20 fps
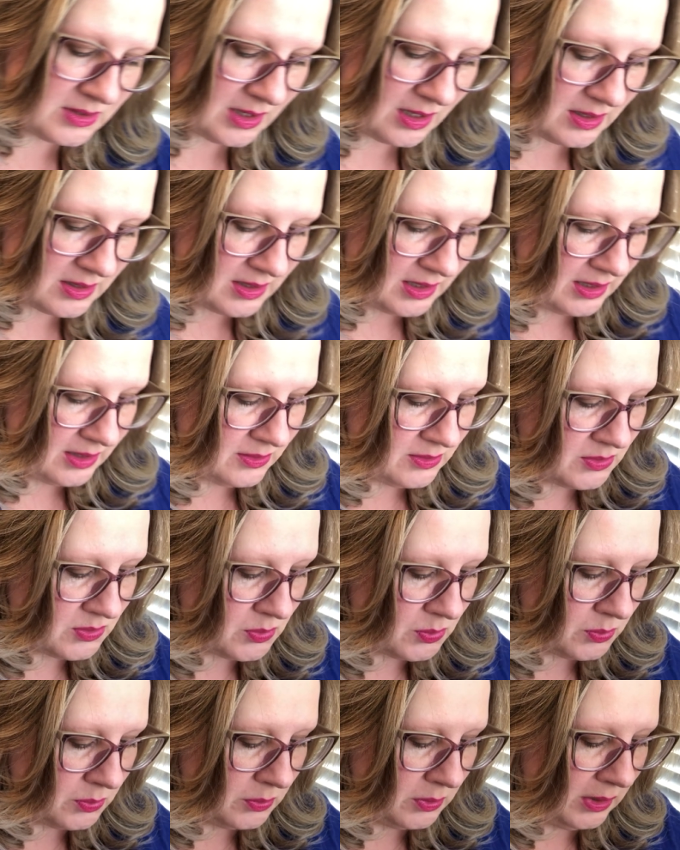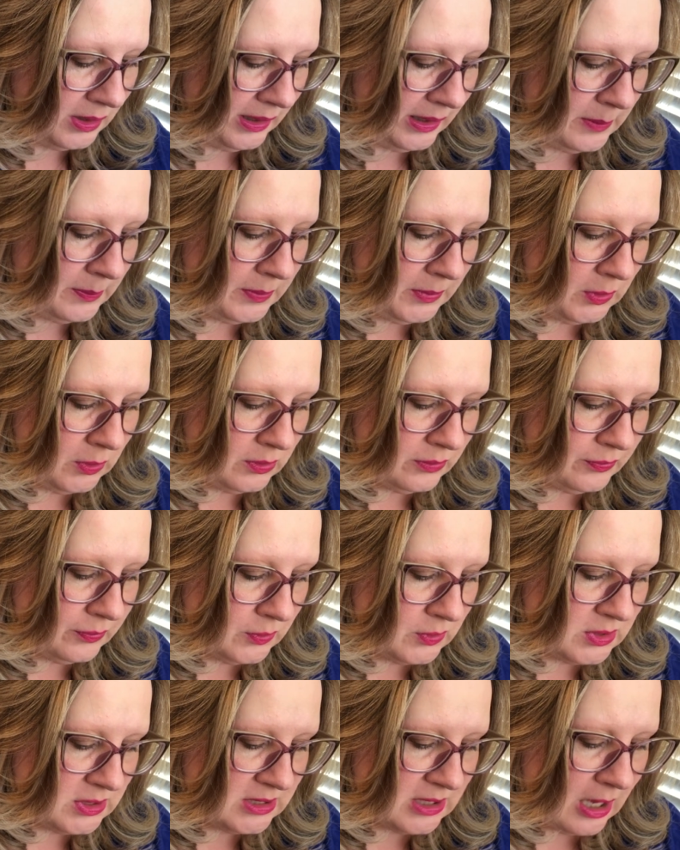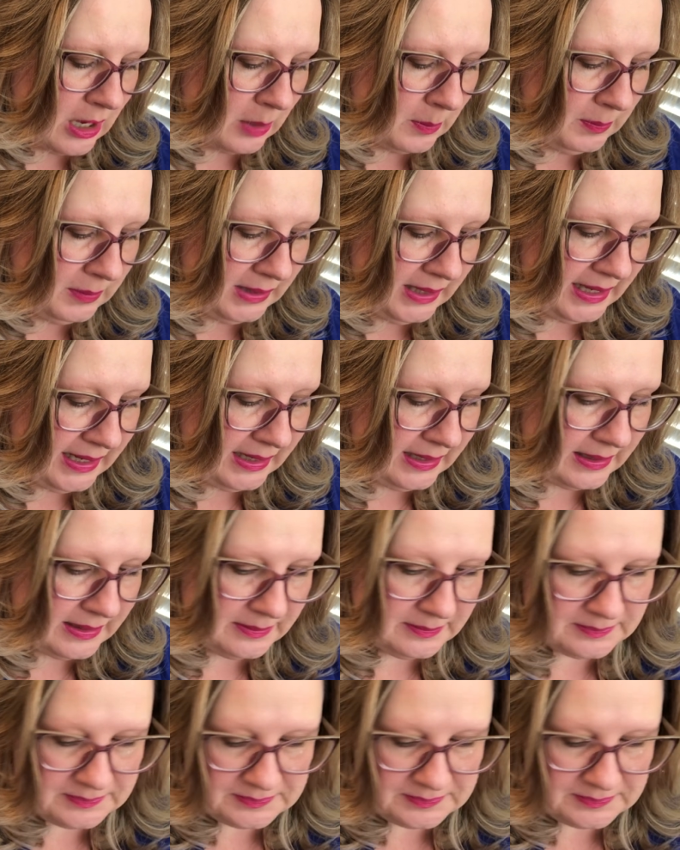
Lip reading: this really beautiful sock blank.